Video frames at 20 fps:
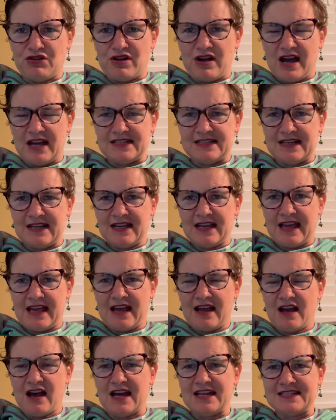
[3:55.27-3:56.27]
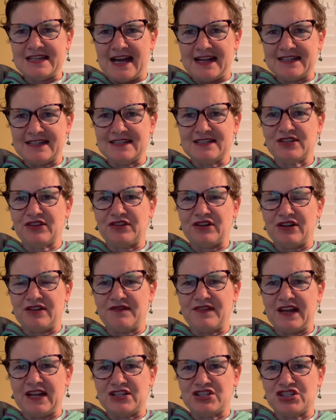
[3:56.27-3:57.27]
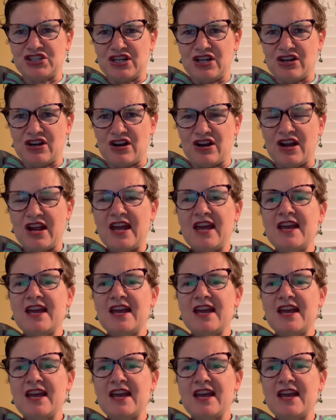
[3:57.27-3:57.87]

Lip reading: contact until their advanced year.